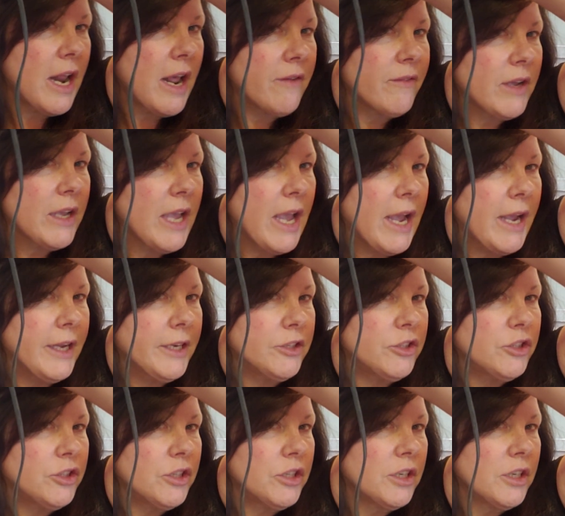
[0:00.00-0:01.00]
have a
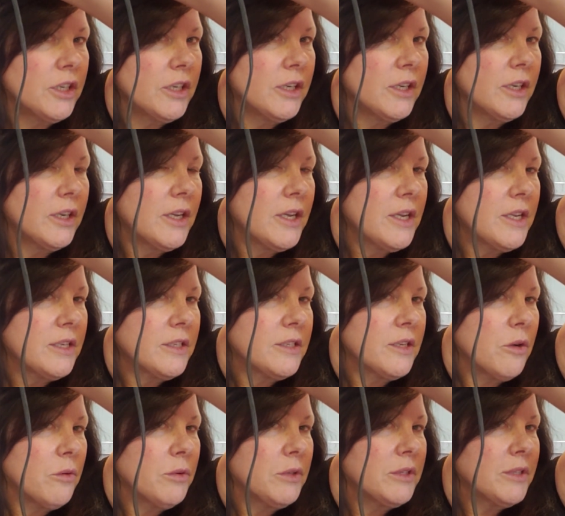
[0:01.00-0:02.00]
gauge.
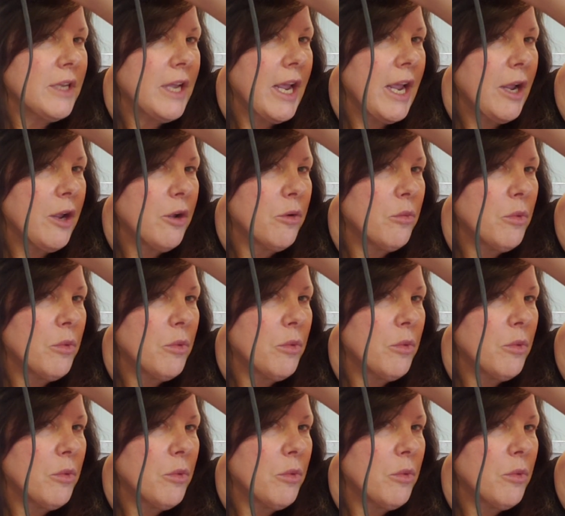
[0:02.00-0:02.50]
So we'll say